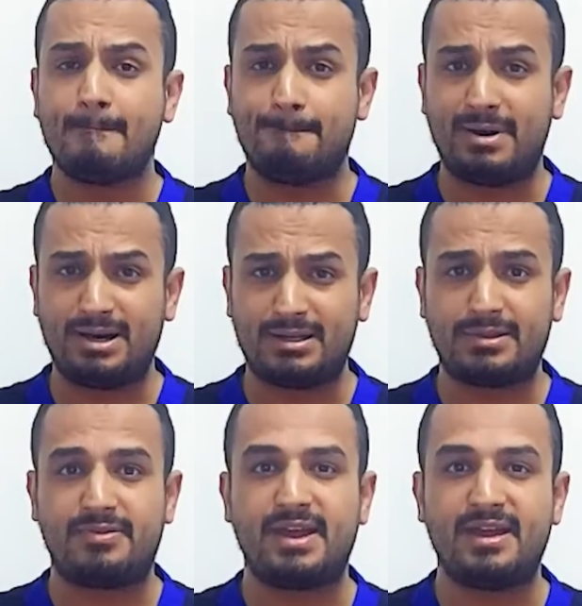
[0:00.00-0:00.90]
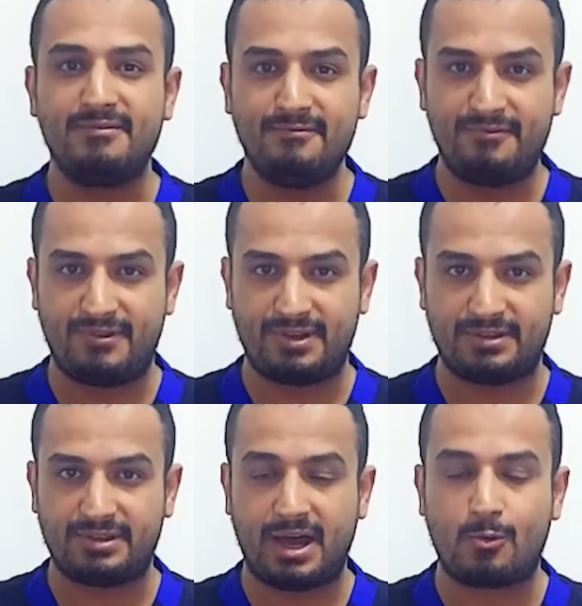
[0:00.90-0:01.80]
But the
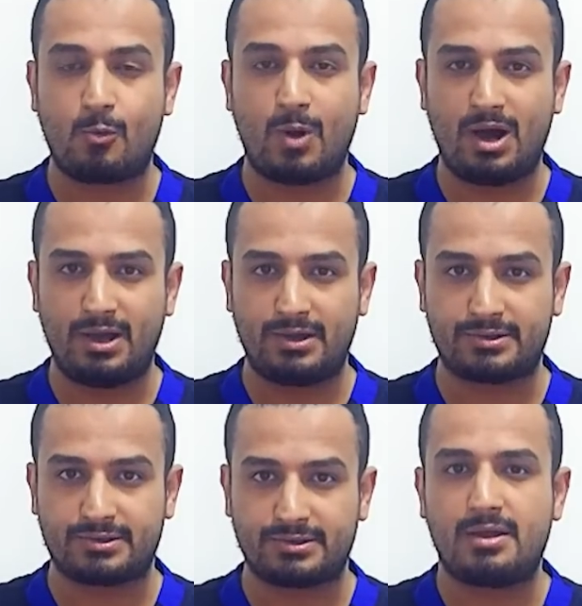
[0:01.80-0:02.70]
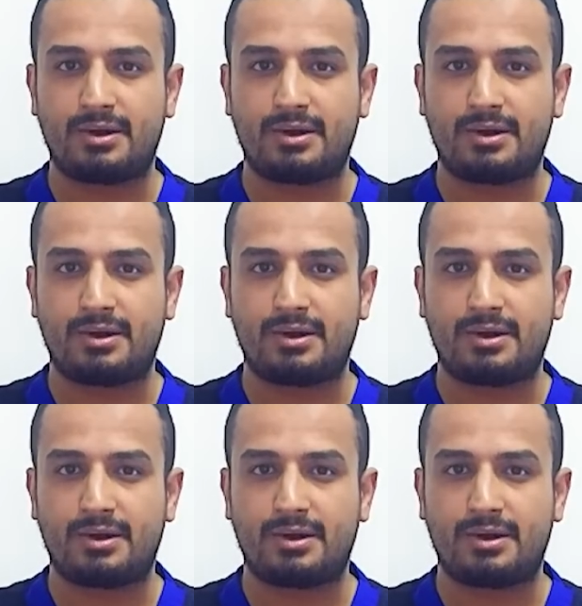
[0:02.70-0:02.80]
infant acquires